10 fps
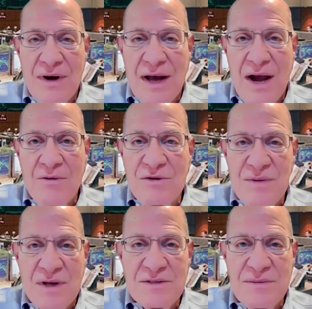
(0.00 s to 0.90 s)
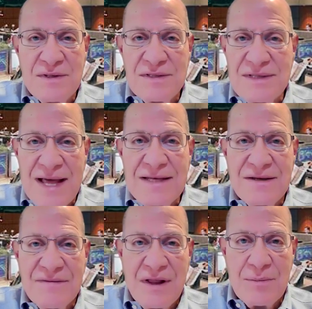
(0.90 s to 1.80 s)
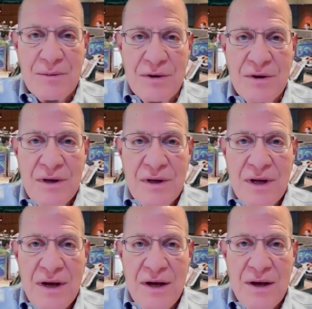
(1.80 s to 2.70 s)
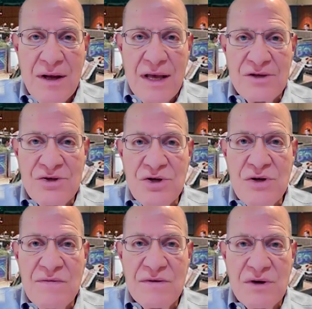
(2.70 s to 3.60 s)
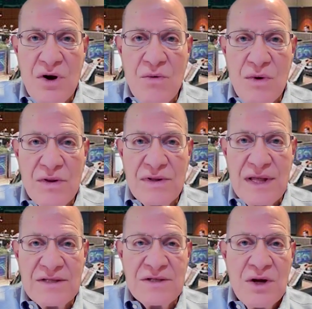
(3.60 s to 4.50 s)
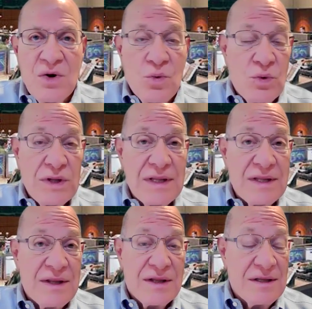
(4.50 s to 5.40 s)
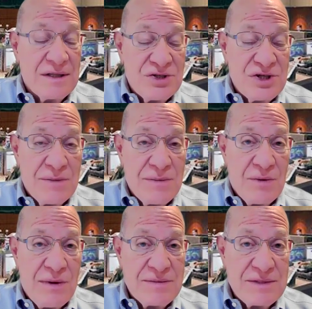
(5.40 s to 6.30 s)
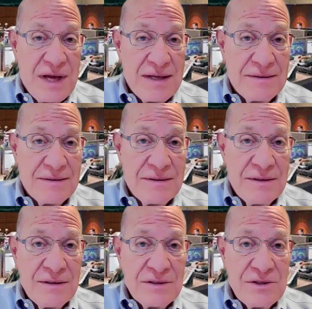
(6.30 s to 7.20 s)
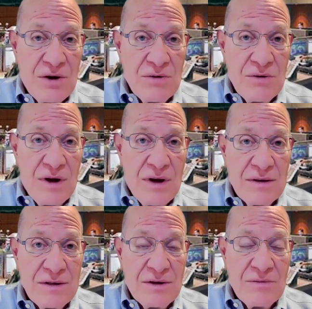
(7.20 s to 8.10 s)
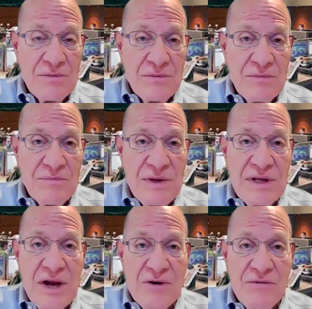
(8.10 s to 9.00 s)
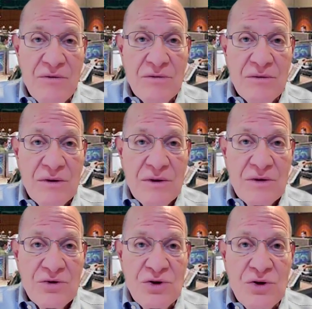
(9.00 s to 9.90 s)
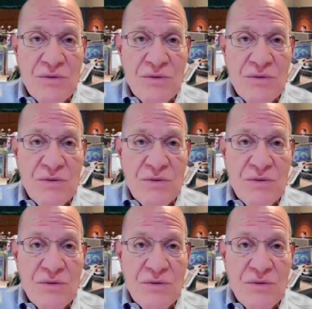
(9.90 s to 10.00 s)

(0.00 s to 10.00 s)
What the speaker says: how responsible is that developer? And do you even know whether that's really the legitimate website? So, be careful, do your